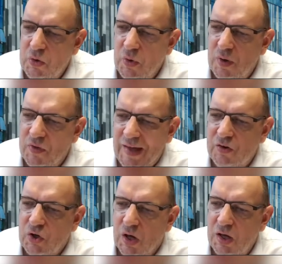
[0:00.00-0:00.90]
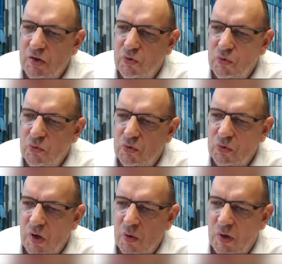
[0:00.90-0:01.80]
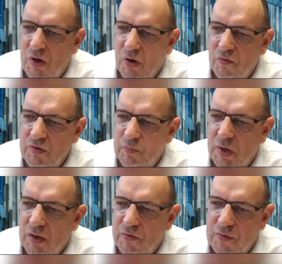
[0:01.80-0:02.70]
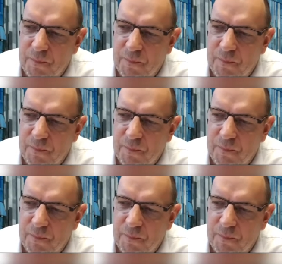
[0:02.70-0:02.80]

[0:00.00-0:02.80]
and then try to go along these paths.